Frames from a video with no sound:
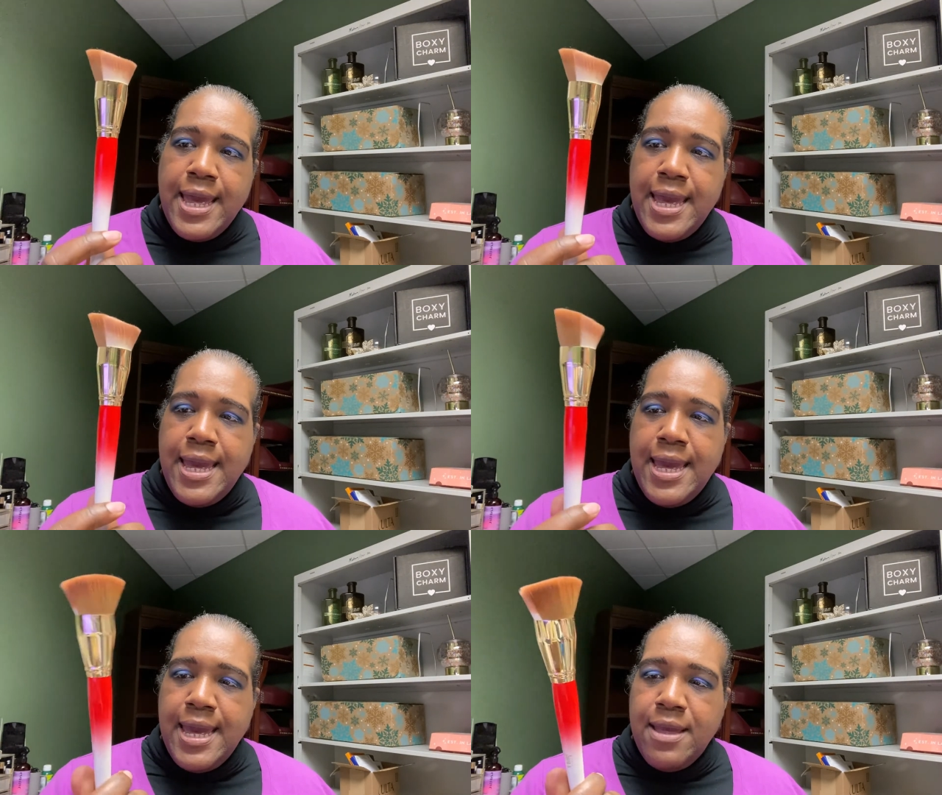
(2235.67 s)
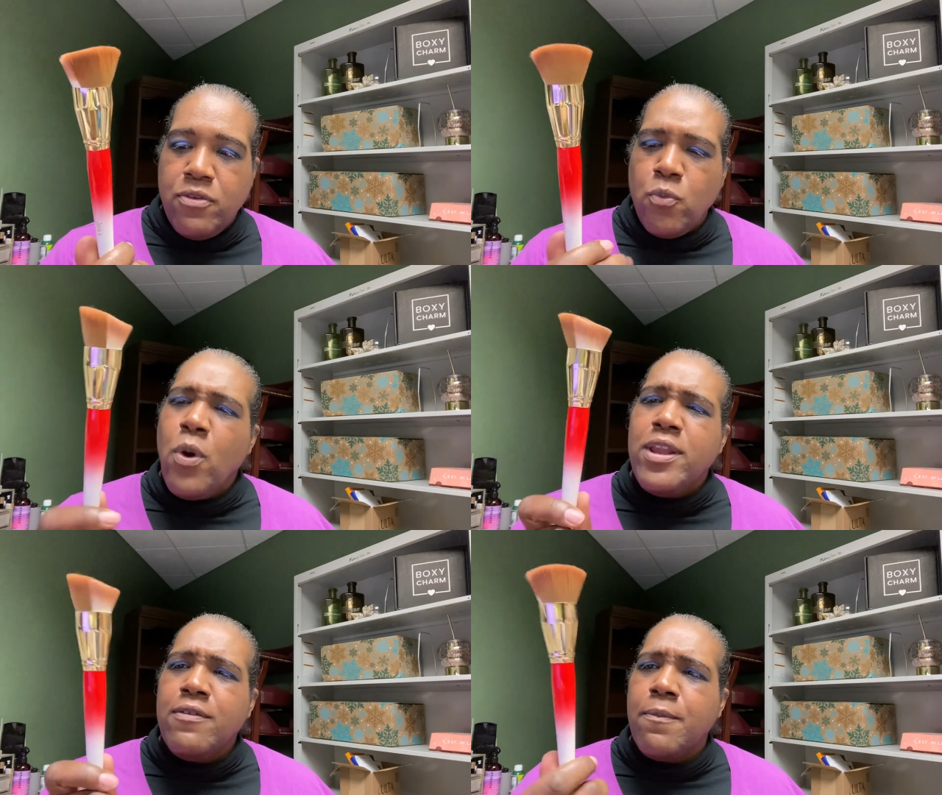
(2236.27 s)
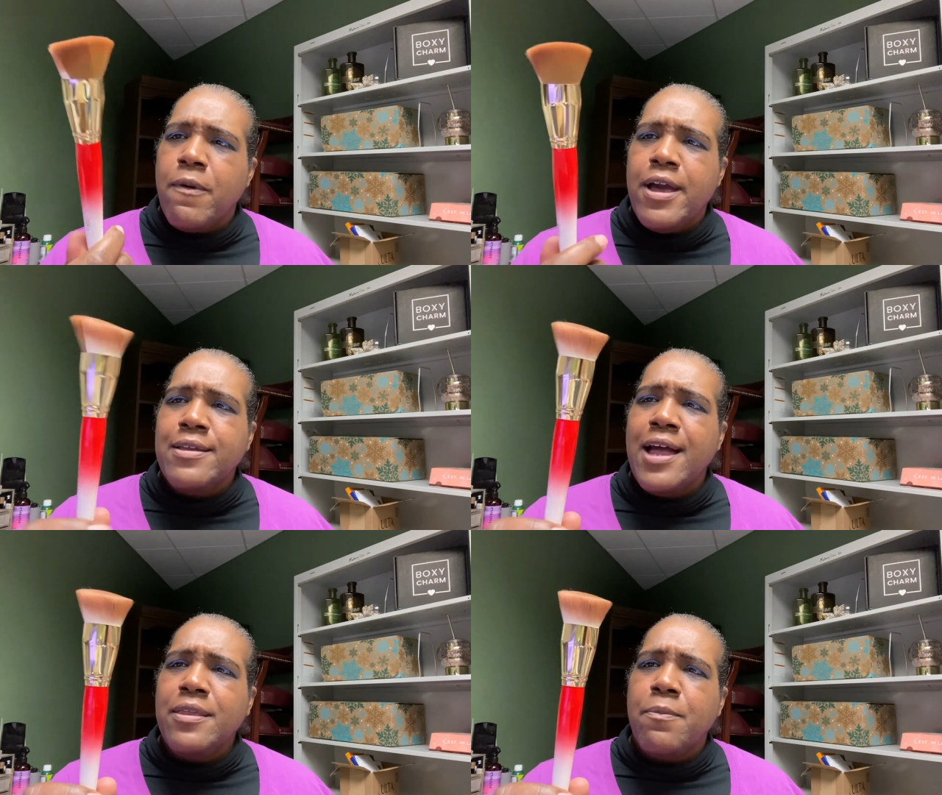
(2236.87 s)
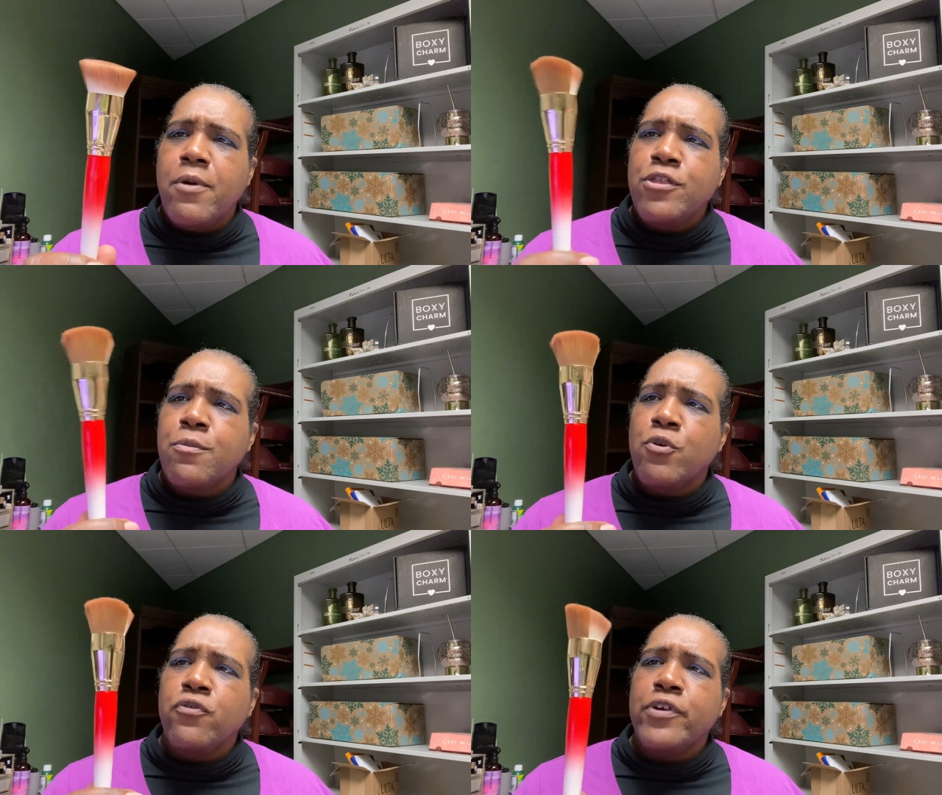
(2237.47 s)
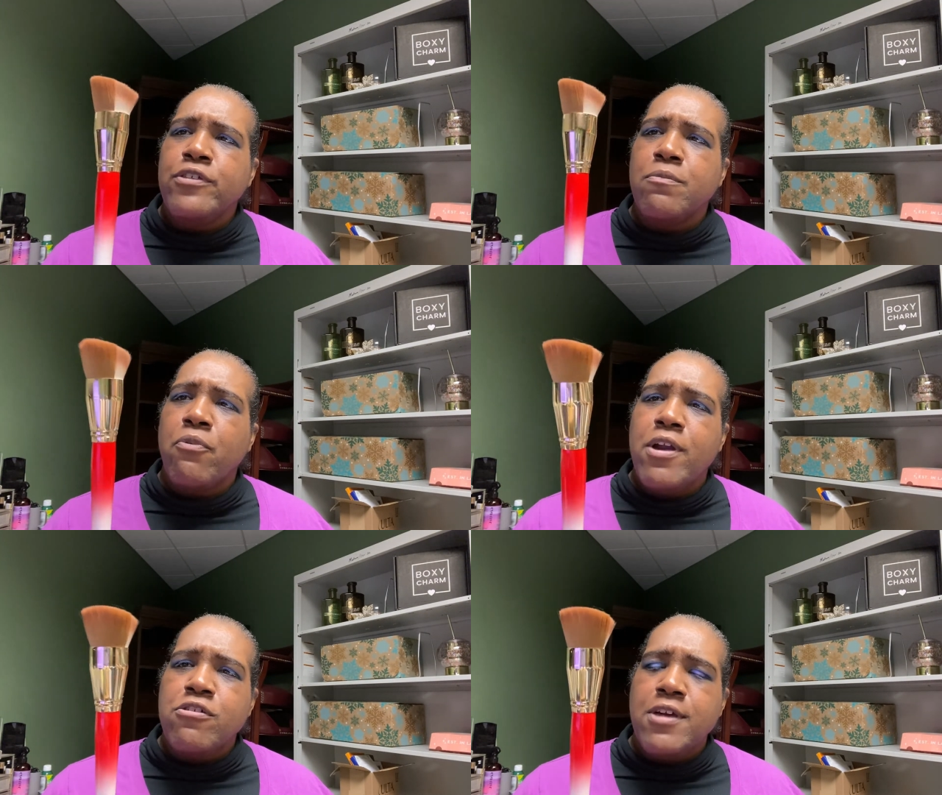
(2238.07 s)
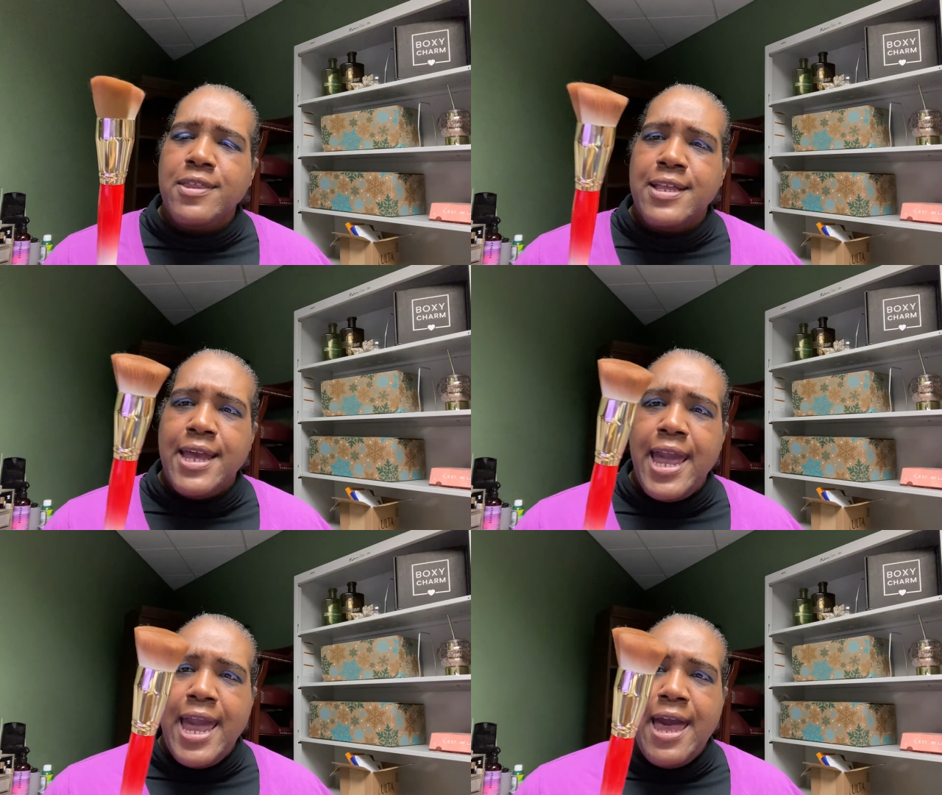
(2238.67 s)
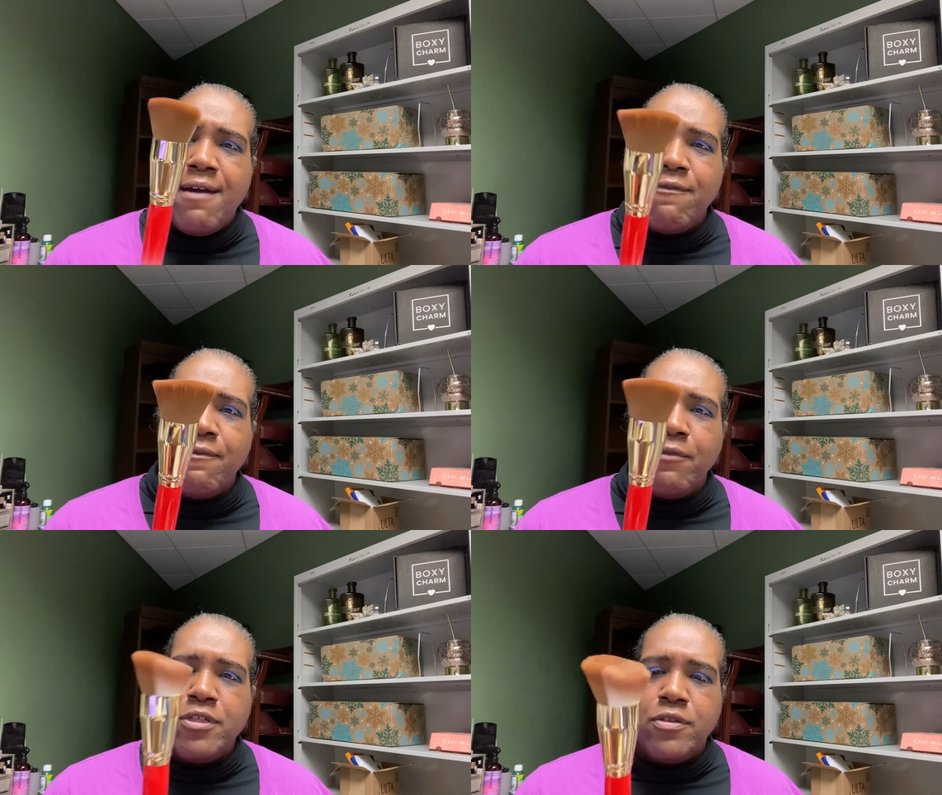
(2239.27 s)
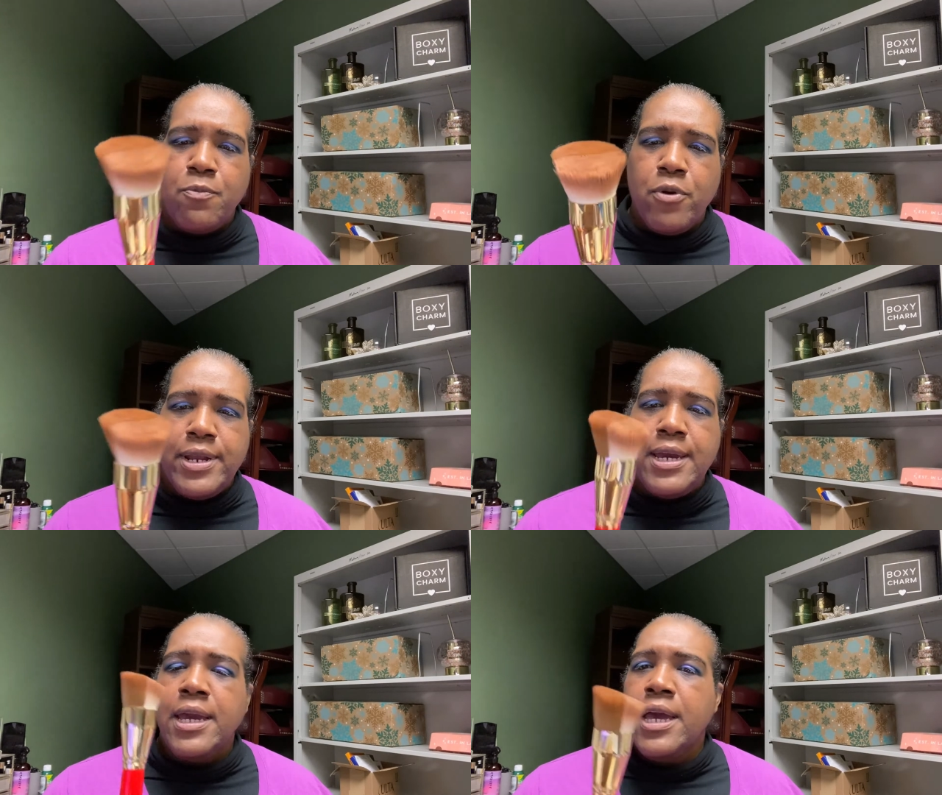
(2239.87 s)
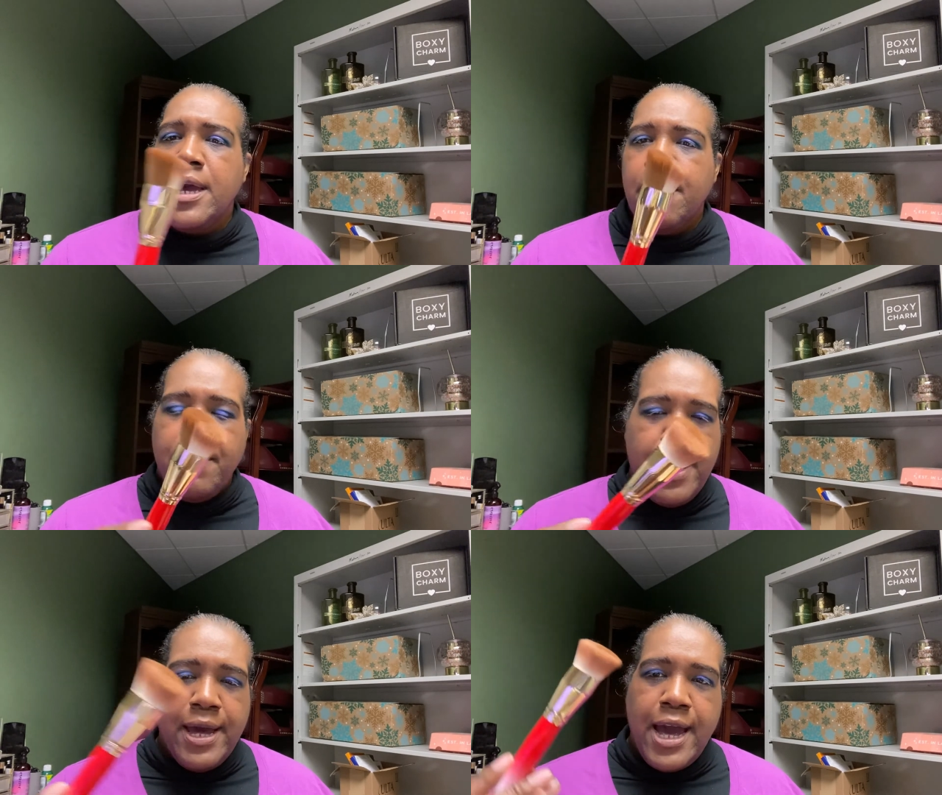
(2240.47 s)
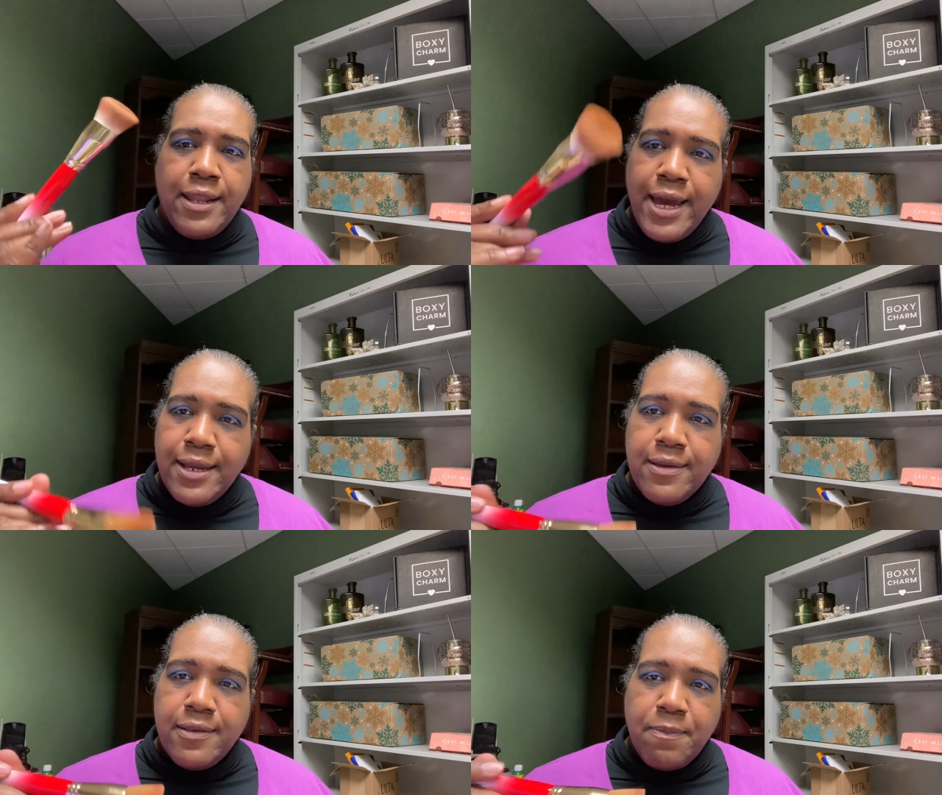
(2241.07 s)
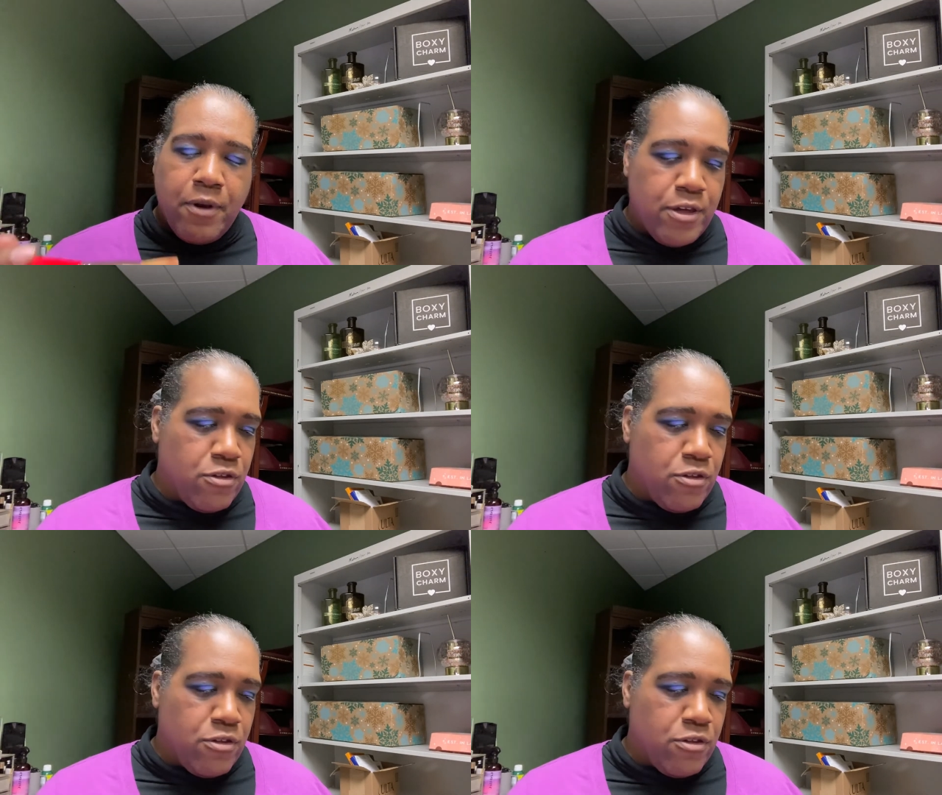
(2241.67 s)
It's one of the brush, not the brush, the most recent brush set that they have, which is pretty, but I like this brush.